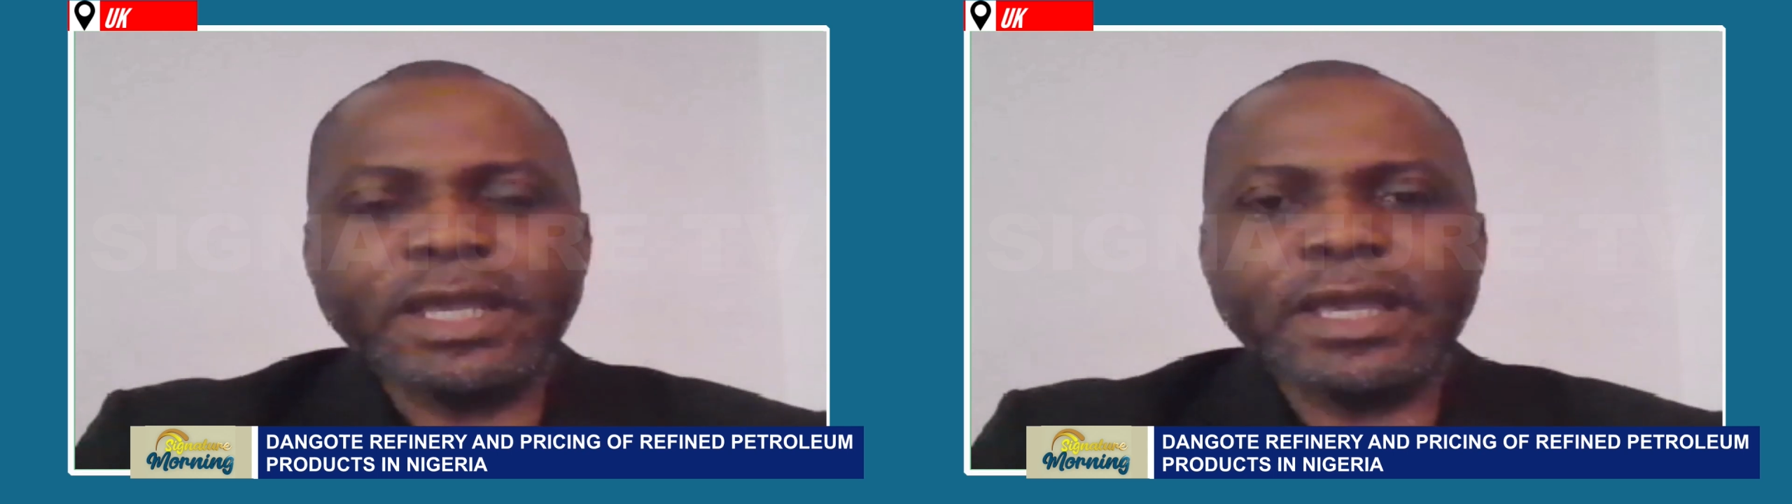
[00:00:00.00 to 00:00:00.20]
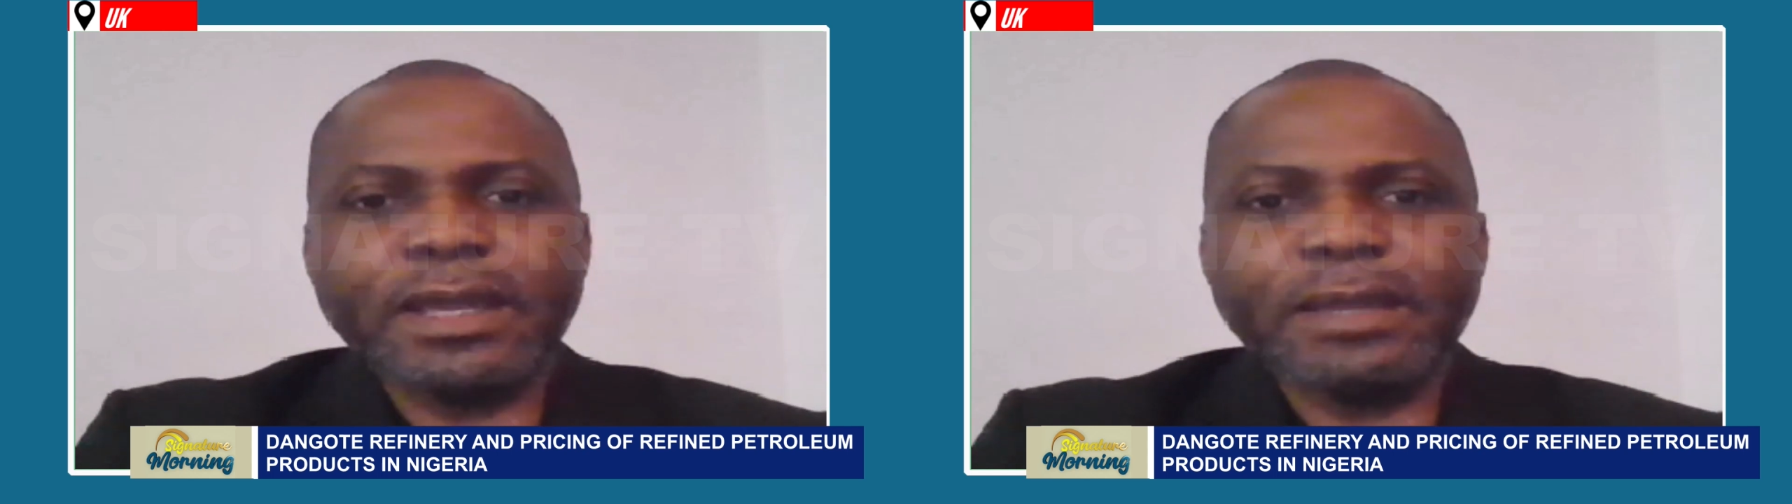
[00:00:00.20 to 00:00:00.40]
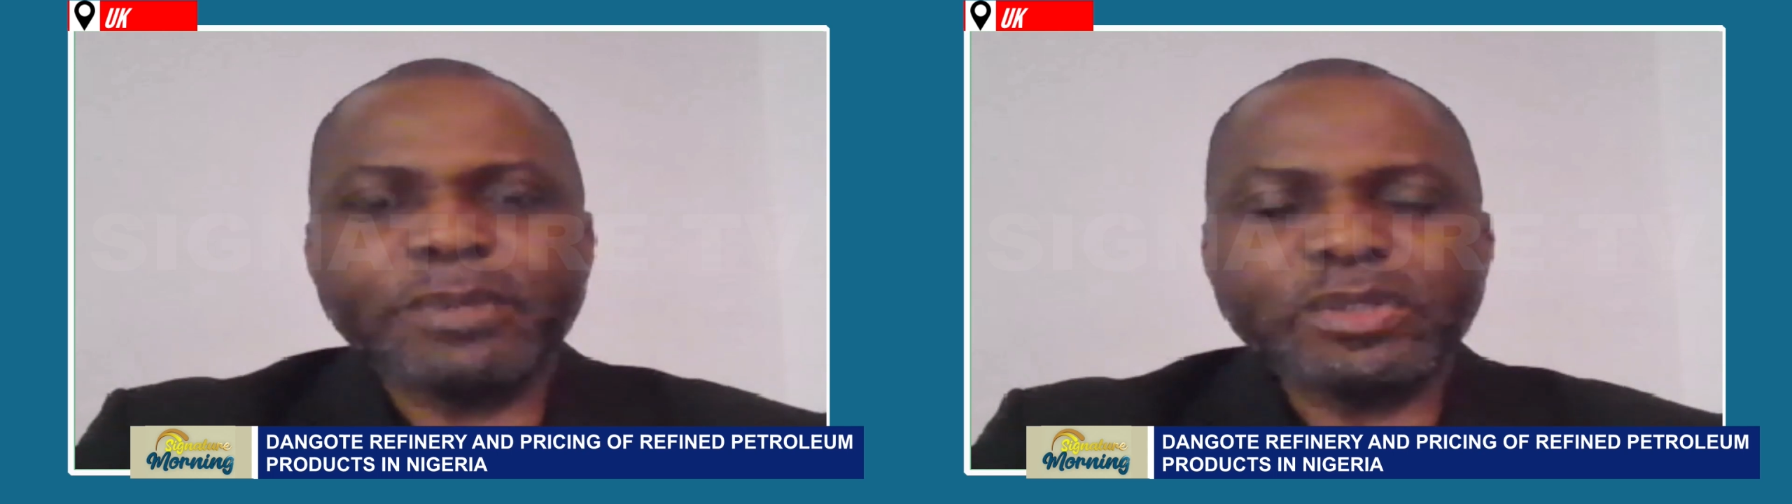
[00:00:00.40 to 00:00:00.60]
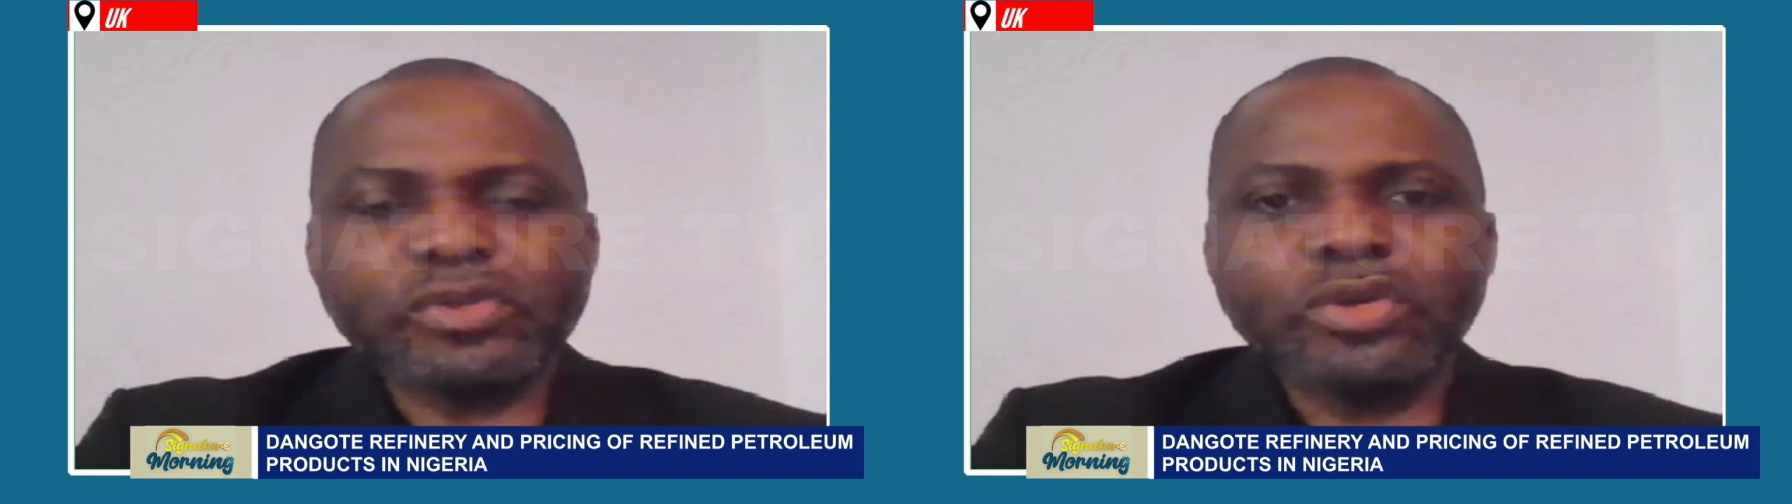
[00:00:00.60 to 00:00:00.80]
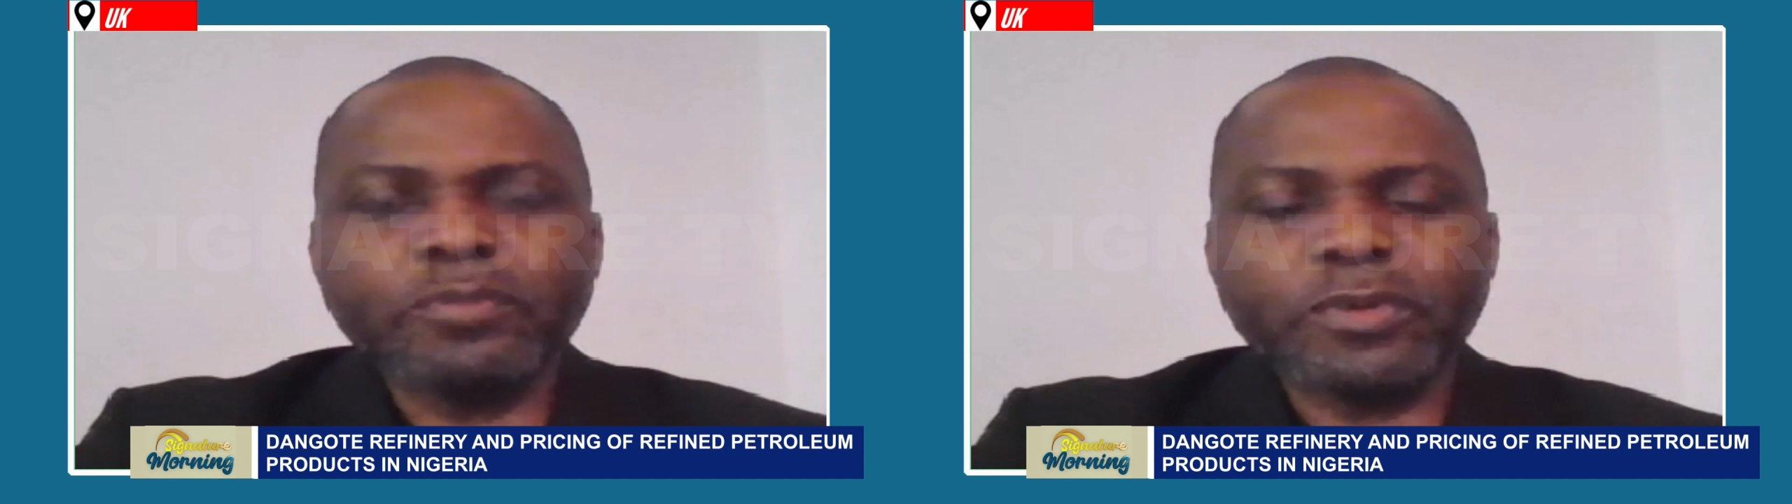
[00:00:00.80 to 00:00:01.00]

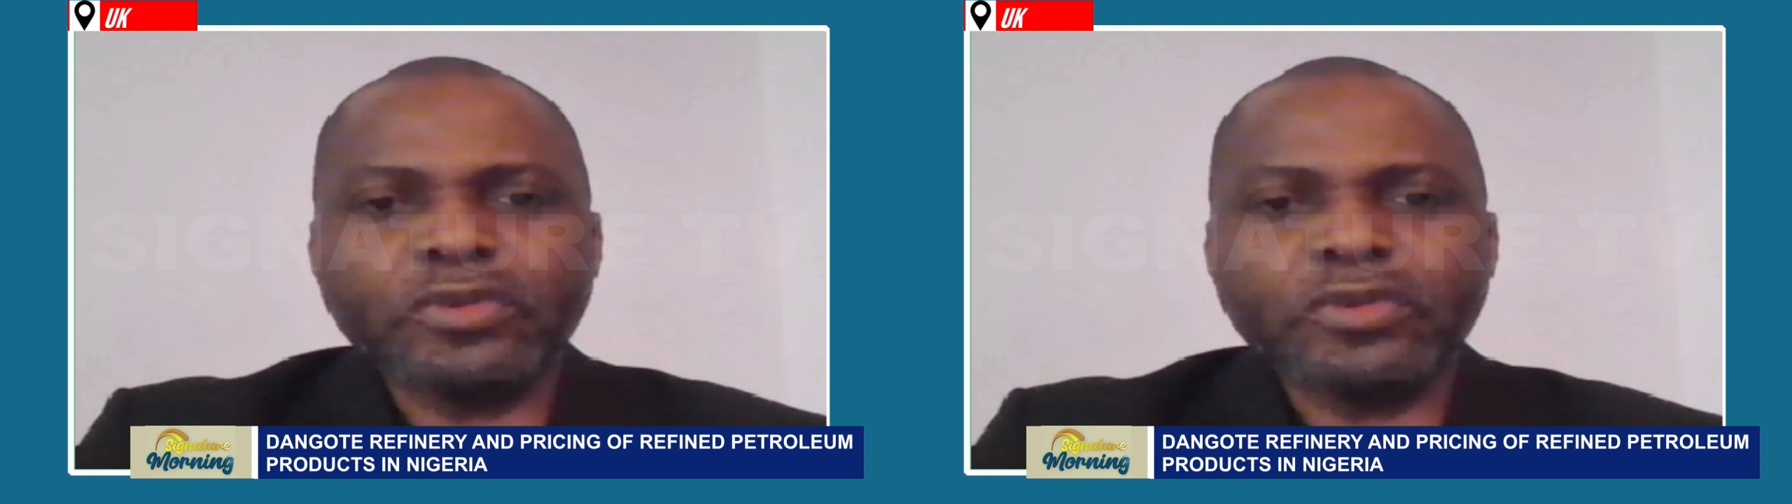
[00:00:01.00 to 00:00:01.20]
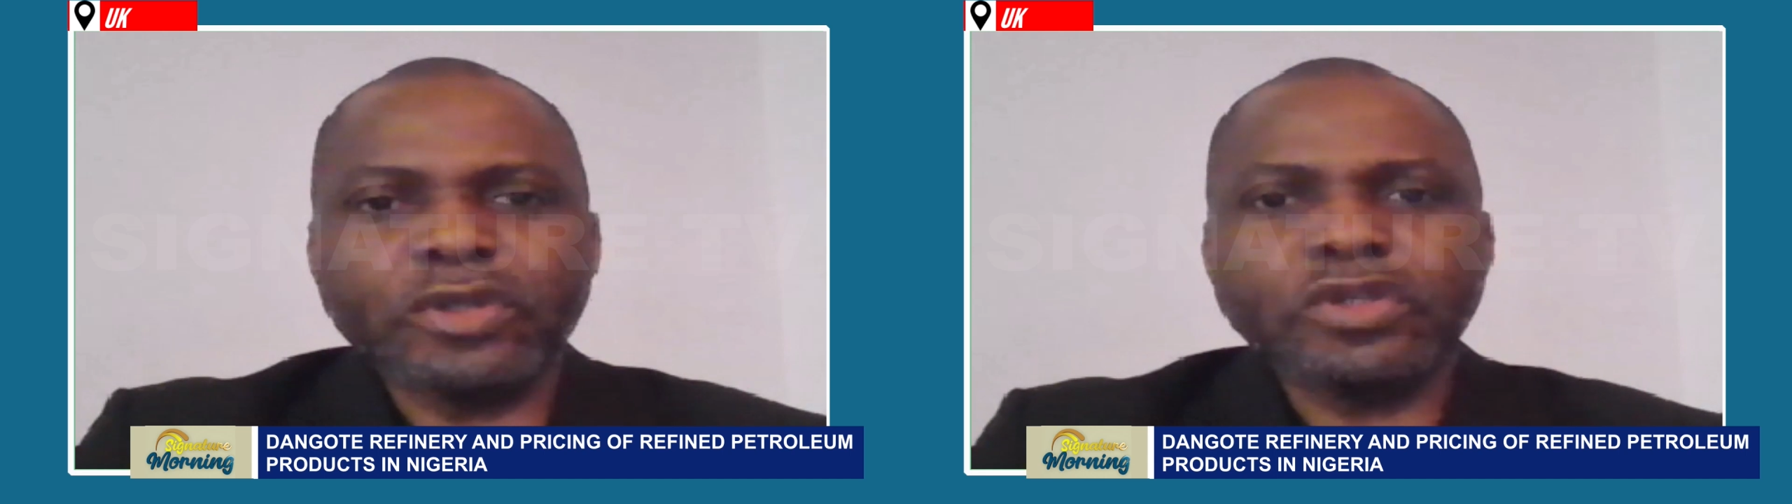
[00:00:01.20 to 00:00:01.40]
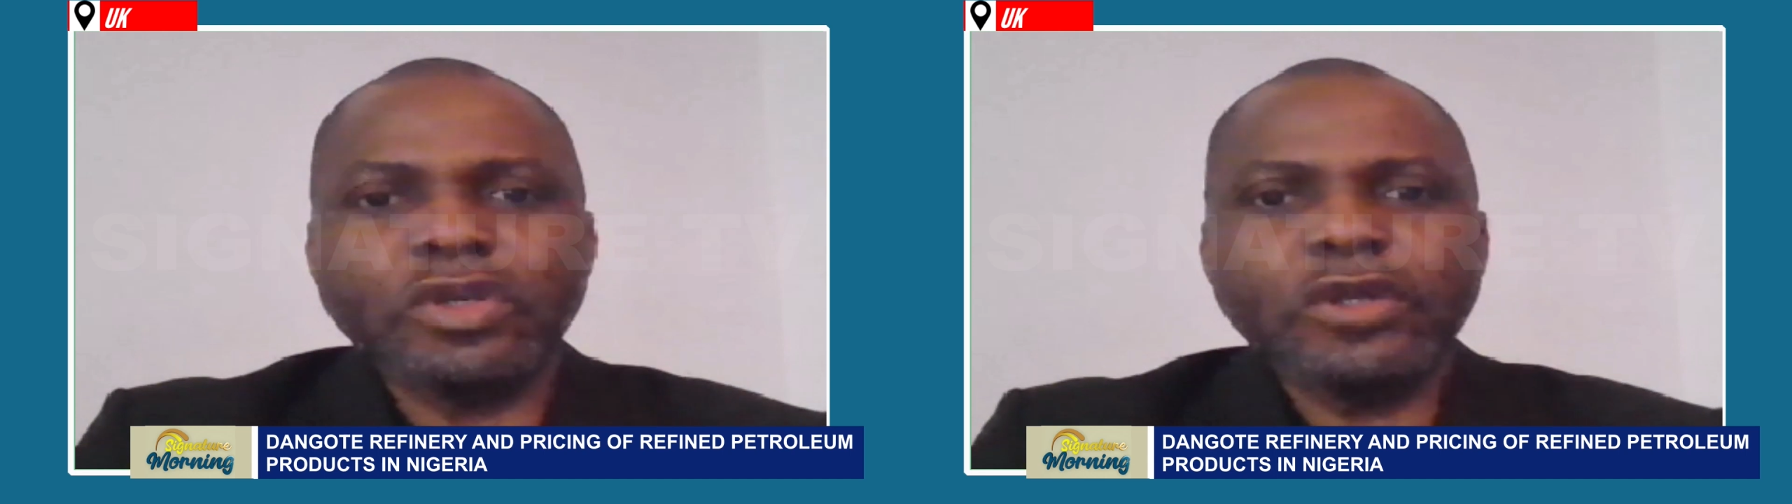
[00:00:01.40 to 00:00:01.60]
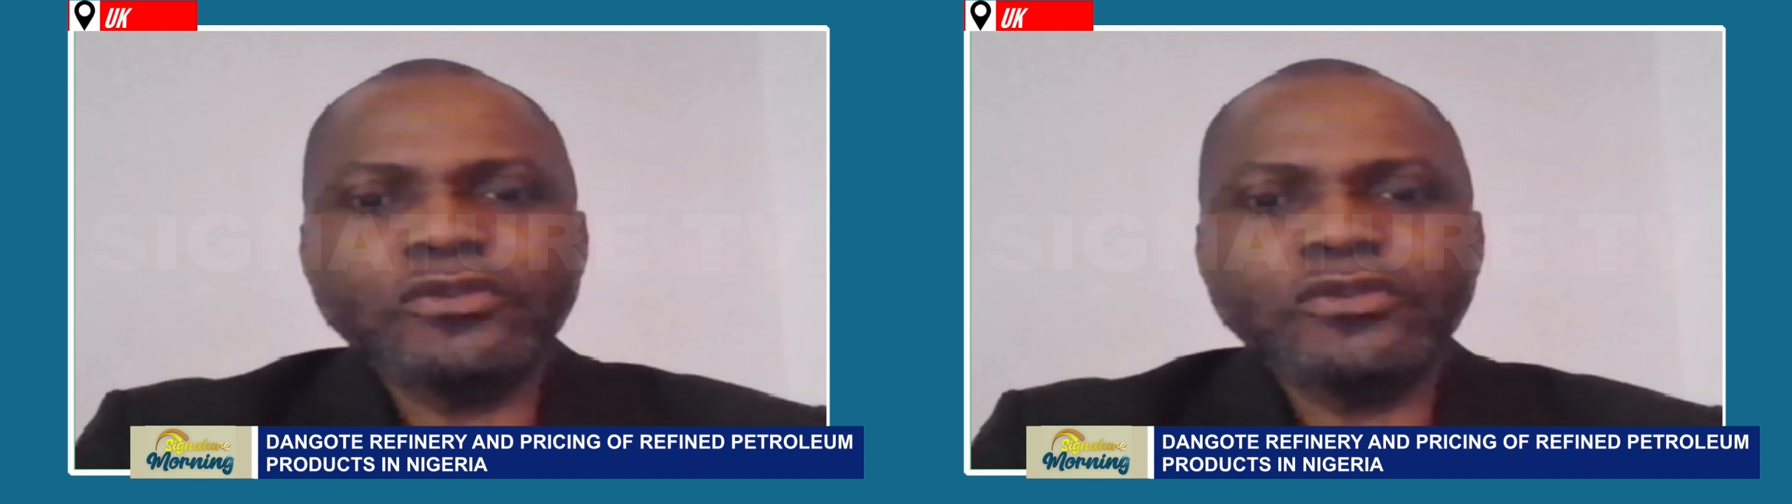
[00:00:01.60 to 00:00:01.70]
petroleum products